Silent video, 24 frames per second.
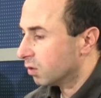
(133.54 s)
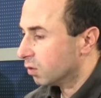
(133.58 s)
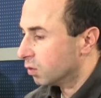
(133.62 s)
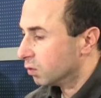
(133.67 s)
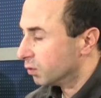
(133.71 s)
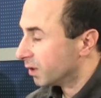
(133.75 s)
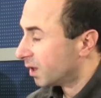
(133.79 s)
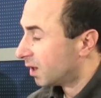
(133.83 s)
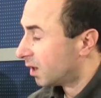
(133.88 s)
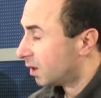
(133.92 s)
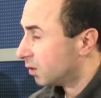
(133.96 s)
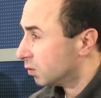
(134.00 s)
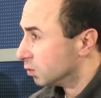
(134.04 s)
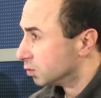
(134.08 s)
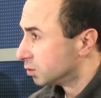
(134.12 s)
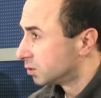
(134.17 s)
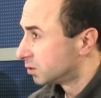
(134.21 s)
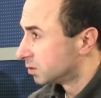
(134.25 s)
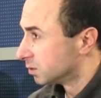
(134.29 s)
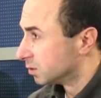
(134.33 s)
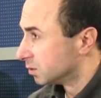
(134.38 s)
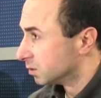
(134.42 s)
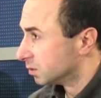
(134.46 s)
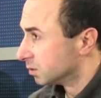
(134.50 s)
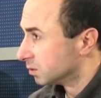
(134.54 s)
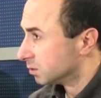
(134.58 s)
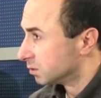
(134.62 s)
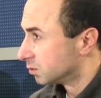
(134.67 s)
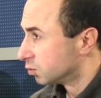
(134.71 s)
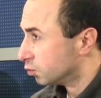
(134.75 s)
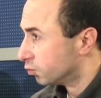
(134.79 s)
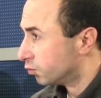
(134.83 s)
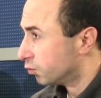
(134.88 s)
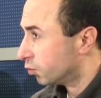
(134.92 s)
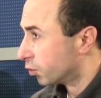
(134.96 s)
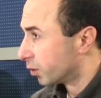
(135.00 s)
gone out
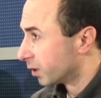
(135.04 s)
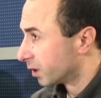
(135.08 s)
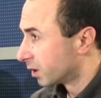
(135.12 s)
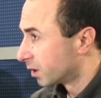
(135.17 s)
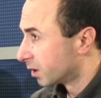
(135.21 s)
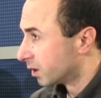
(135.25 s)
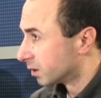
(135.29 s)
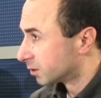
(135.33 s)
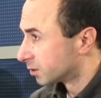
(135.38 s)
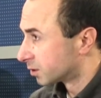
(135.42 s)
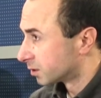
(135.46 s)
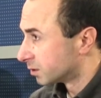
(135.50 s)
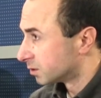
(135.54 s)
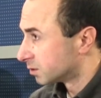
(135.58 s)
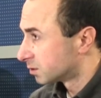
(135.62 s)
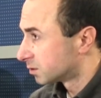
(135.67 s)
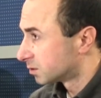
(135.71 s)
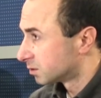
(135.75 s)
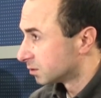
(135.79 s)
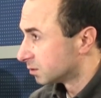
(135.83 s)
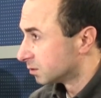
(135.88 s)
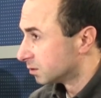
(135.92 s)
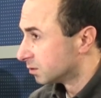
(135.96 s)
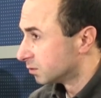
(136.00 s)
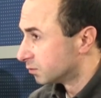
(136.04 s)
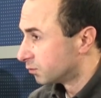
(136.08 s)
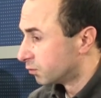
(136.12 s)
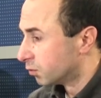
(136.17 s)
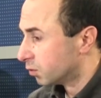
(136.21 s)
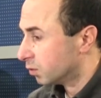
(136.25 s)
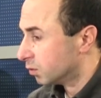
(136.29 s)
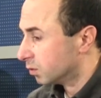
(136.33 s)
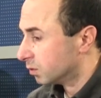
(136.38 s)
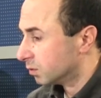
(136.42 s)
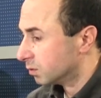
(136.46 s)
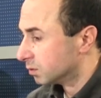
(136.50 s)
to foreign countries
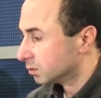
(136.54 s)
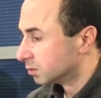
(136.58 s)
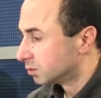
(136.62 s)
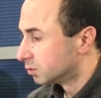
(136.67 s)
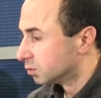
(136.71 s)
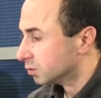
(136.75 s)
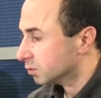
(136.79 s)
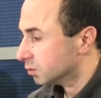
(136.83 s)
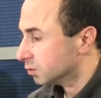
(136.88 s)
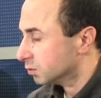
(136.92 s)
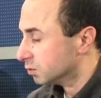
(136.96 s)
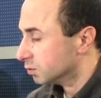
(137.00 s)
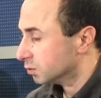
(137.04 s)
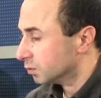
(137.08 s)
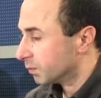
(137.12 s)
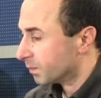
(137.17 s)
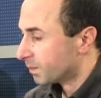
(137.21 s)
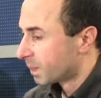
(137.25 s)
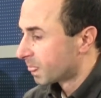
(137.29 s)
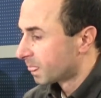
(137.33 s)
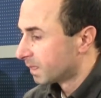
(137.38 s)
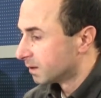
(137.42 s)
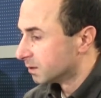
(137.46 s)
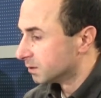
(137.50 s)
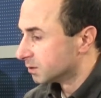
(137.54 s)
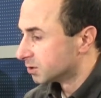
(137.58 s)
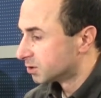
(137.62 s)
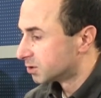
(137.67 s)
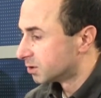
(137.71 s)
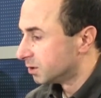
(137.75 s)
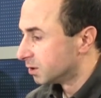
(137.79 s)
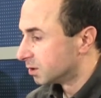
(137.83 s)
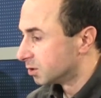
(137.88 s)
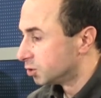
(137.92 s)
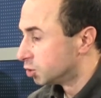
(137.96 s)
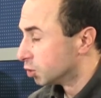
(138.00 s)
to
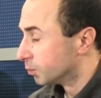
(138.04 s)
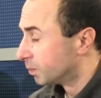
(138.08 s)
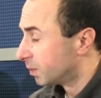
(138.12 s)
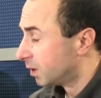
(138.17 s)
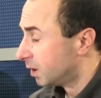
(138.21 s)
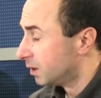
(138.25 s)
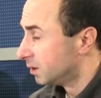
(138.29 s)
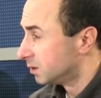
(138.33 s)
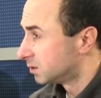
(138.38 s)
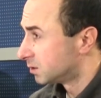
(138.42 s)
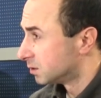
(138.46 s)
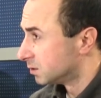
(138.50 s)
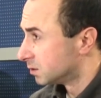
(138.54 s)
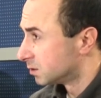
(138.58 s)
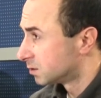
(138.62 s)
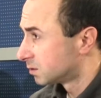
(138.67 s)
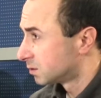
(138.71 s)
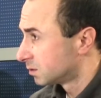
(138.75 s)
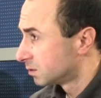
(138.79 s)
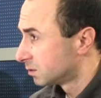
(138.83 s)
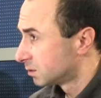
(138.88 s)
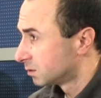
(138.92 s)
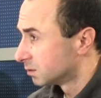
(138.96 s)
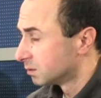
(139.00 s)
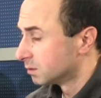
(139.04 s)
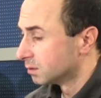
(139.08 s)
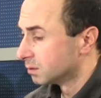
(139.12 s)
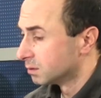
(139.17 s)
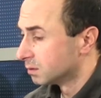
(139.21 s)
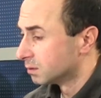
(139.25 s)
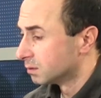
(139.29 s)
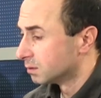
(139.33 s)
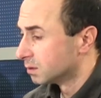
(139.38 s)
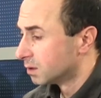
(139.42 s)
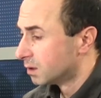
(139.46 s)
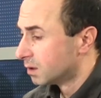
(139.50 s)
seek job places,
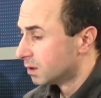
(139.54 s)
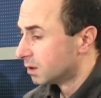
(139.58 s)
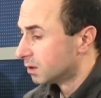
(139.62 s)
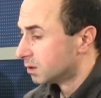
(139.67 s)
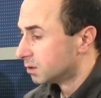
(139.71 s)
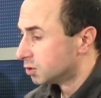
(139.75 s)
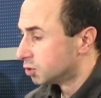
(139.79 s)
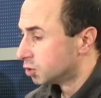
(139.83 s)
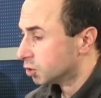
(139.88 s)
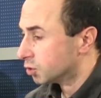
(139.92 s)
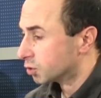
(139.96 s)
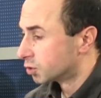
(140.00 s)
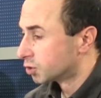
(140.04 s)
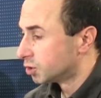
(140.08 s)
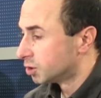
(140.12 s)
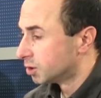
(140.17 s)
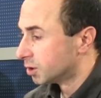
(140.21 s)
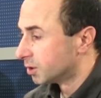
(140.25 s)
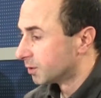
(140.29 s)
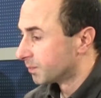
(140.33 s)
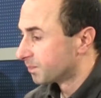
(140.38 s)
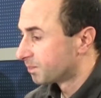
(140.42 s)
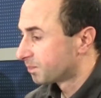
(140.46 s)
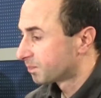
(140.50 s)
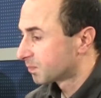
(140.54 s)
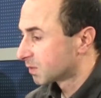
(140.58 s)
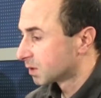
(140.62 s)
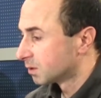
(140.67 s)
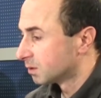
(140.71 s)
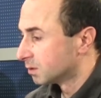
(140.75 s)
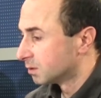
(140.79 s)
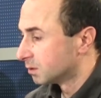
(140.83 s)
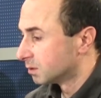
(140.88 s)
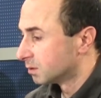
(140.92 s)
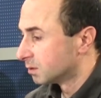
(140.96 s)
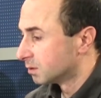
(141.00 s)
Georgia
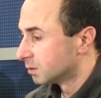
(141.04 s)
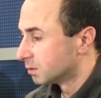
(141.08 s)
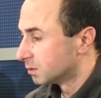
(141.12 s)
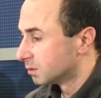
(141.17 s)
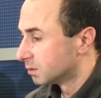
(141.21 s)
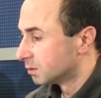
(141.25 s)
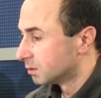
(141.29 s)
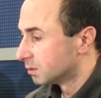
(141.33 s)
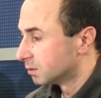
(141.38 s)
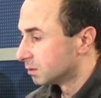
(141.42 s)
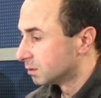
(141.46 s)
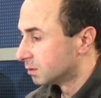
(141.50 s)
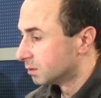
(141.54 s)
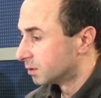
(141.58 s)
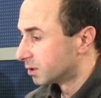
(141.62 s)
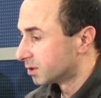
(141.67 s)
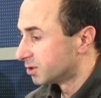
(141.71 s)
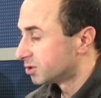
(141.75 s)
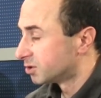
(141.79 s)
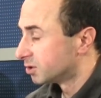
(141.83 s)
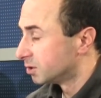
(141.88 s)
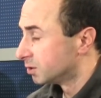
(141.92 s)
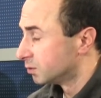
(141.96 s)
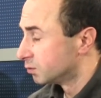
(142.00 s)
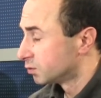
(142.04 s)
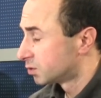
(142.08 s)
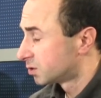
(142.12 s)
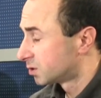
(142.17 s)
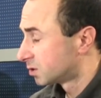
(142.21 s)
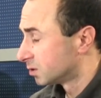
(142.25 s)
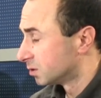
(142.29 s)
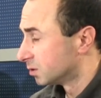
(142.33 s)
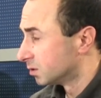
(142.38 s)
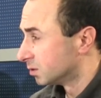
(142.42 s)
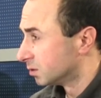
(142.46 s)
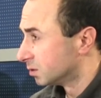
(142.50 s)

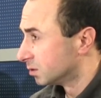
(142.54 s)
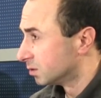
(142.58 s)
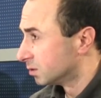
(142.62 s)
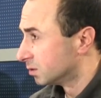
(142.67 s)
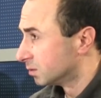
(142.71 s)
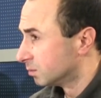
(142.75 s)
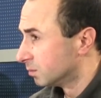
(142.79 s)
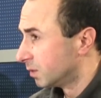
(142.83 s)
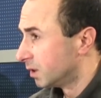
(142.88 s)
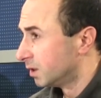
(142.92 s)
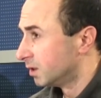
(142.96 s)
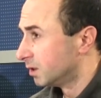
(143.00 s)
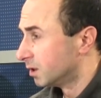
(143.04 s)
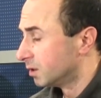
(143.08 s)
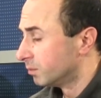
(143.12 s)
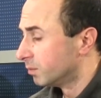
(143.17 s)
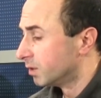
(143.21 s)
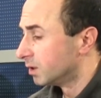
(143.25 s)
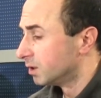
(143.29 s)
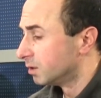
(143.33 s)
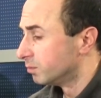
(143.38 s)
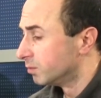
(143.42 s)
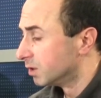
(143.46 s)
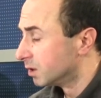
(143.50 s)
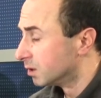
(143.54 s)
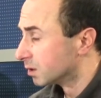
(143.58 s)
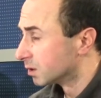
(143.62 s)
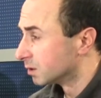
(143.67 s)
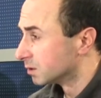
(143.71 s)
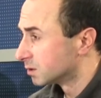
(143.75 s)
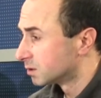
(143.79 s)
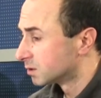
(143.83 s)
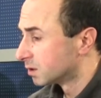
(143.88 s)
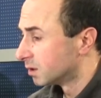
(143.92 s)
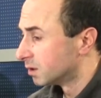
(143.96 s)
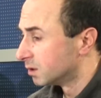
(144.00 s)
receives many
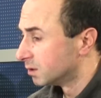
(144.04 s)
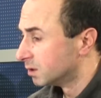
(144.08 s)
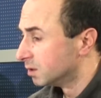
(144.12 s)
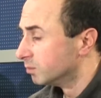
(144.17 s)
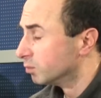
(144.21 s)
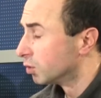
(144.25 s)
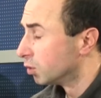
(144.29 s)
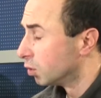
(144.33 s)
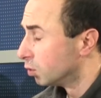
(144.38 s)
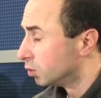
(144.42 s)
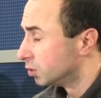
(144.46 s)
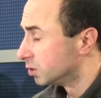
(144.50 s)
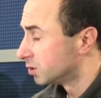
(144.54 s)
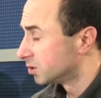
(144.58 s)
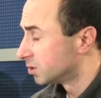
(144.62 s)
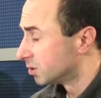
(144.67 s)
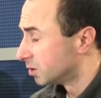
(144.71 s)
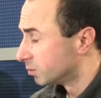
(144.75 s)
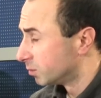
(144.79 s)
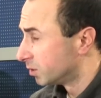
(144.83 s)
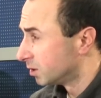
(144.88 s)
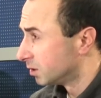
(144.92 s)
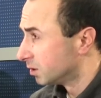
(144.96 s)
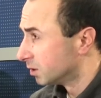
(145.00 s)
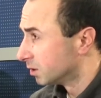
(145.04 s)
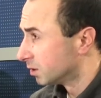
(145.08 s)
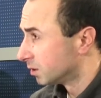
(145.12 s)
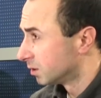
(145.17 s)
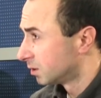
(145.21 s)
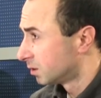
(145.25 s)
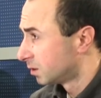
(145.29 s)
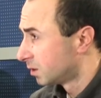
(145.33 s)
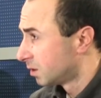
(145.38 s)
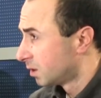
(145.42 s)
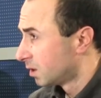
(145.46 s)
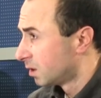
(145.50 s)
migrants and employs them
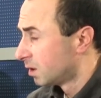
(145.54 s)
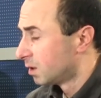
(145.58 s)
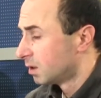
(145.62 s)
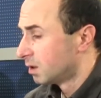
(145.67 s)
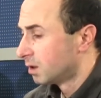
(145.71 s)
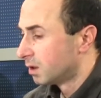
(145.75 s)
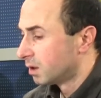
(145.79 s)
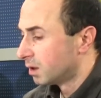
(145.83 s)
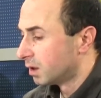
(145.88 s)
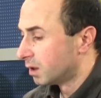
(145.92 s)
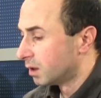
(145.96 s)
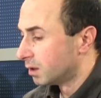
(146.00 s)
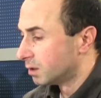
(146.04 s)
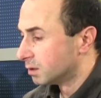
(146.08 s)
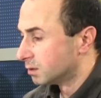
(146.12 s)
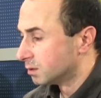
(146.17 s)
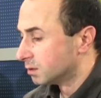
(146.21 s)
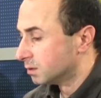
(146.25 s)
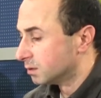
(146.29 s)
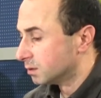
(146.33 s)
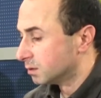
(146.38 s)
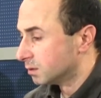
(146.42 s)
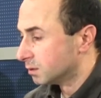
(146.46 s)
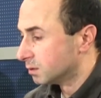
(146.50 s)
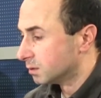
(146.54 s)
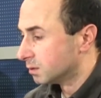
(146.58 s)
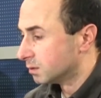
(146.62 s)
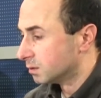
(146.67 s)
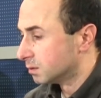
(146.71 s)
here. And